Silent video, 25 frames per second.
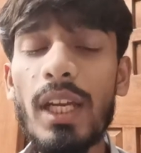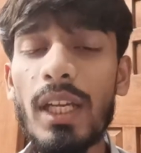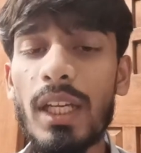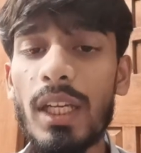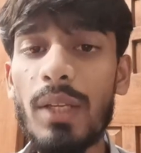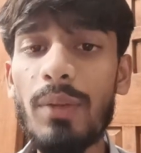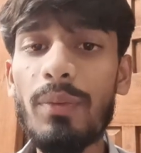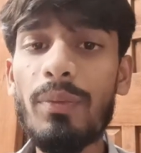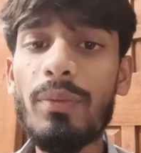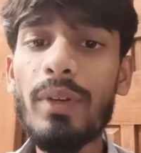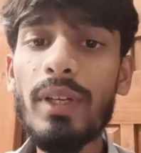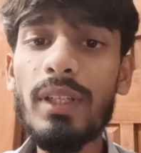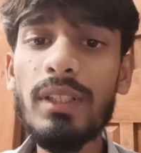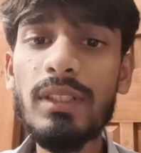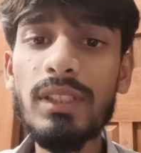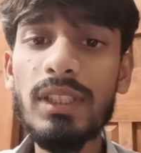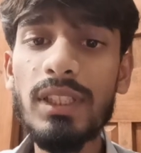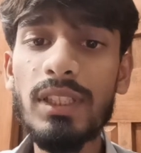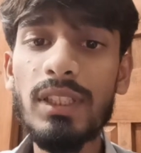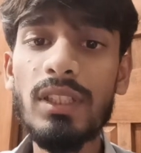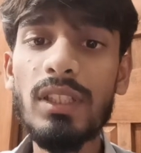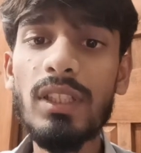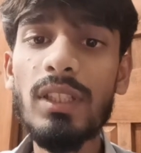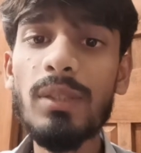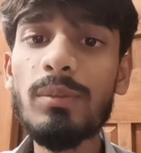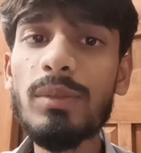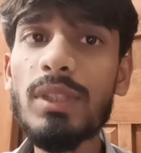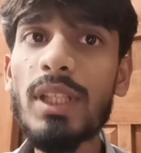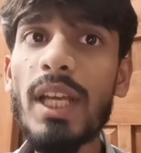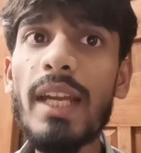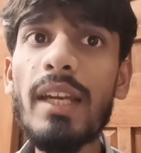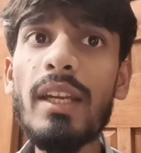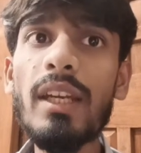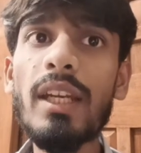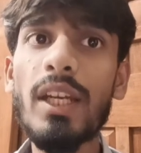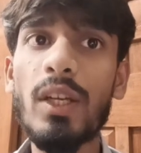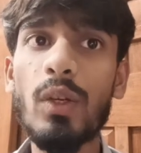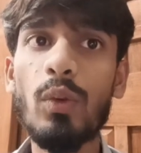different systems
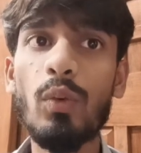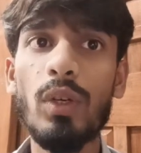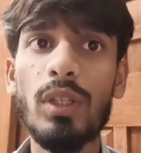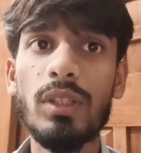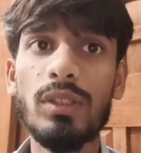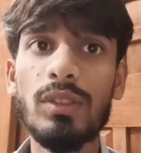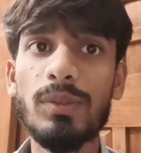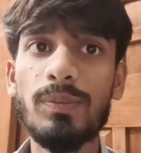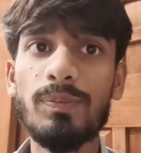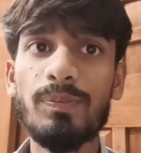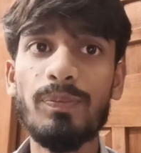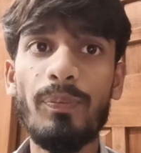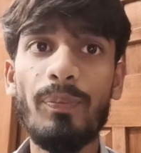and networks.